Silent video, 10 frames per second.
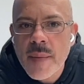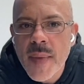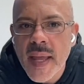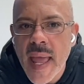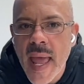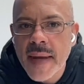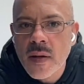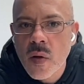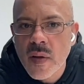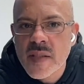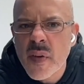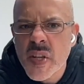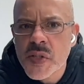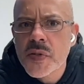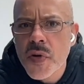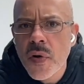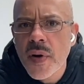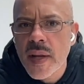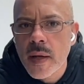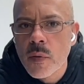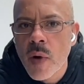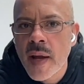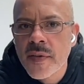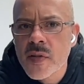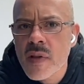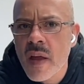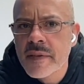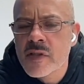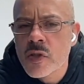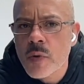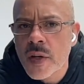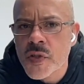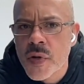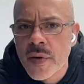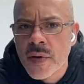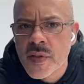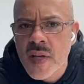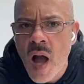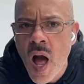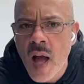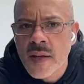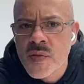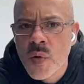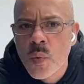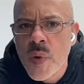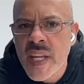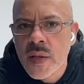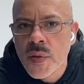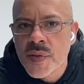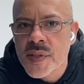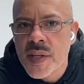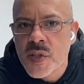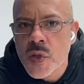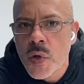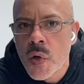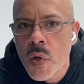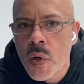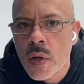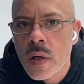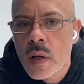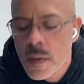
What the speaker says: mechanical. It's very Saturnian, right? There's a lot of structure. There's cogs and wheels that turn.